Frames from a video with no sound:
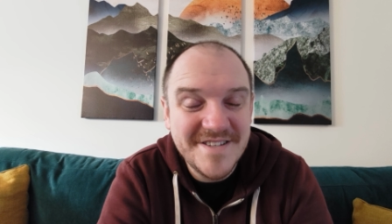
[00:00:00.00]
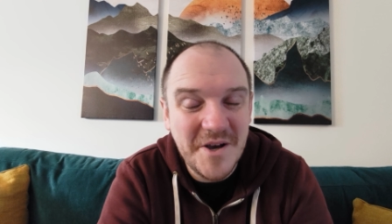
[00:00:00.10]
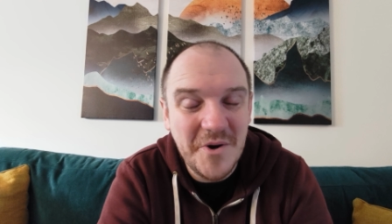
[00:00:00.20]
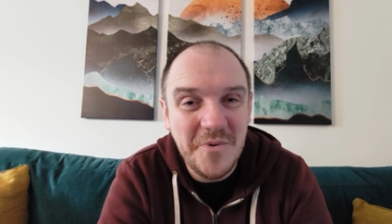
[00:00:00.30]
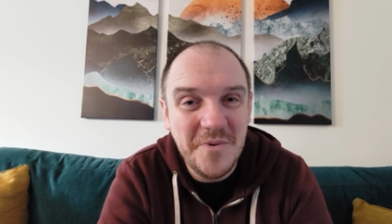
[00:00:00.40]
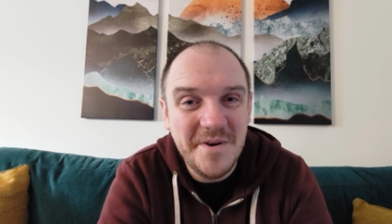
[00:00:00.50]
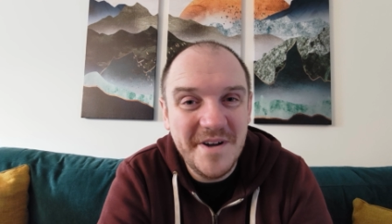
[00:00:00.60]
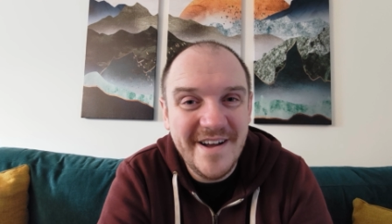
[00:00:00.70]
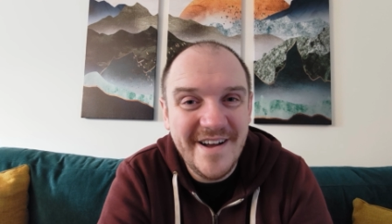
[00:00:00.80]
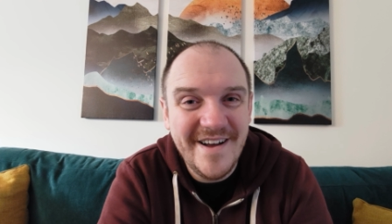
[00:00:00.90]
So
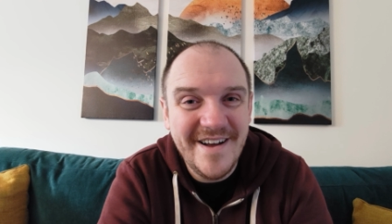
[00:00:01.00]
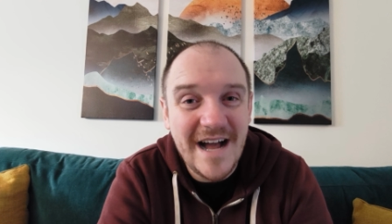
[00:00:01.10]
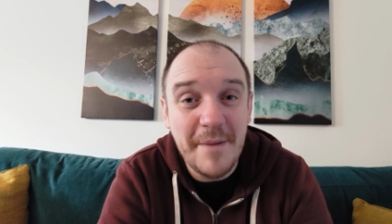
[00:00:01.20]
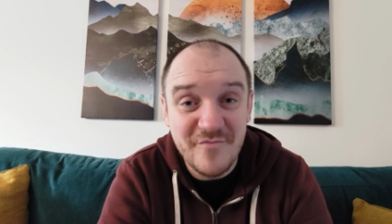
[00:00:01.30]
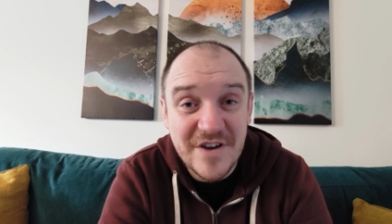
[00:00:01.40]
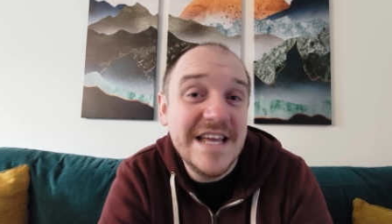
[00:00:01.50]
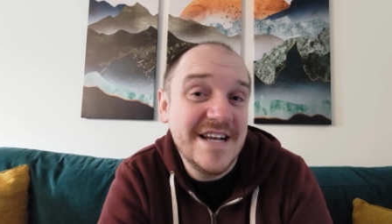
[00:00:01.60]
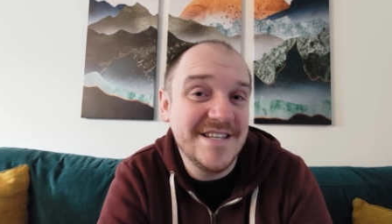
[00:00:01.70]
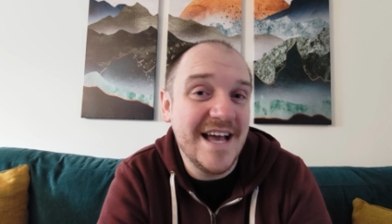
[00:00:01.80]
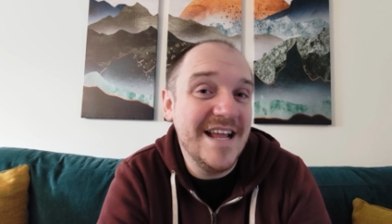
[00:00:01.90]
I'm really
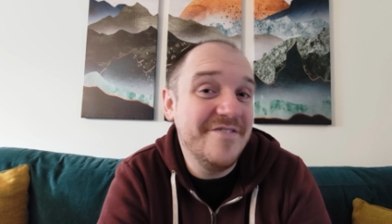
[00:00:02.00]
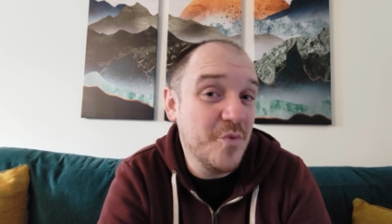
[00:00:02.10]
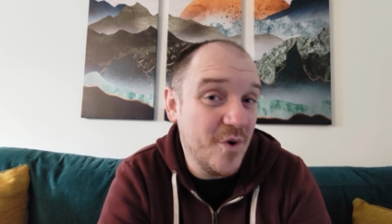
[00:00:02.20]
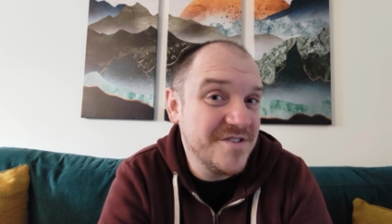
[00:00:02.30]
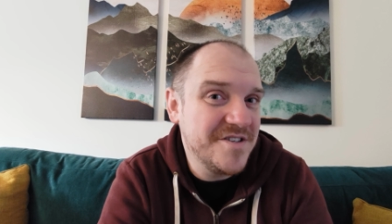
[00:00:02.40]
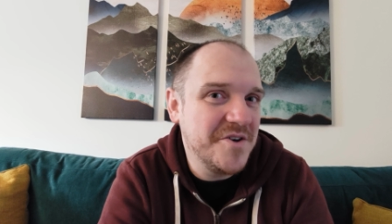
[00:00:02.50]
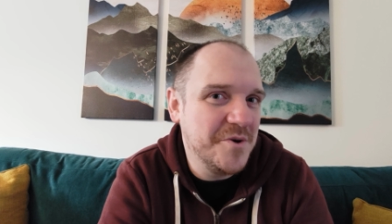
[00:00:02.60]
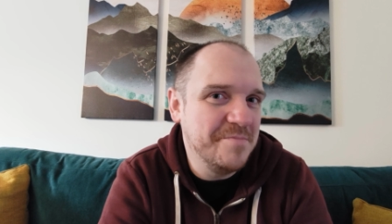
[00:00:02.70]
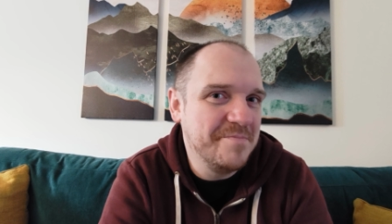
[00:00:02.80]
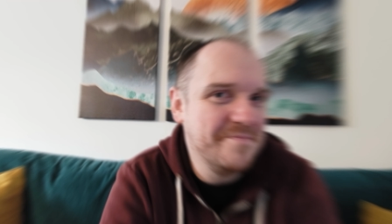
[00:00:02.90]
excited for what's to
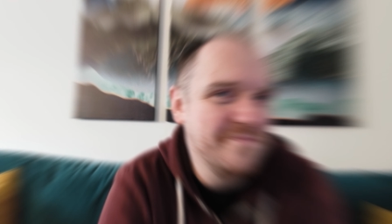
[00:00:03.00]
come.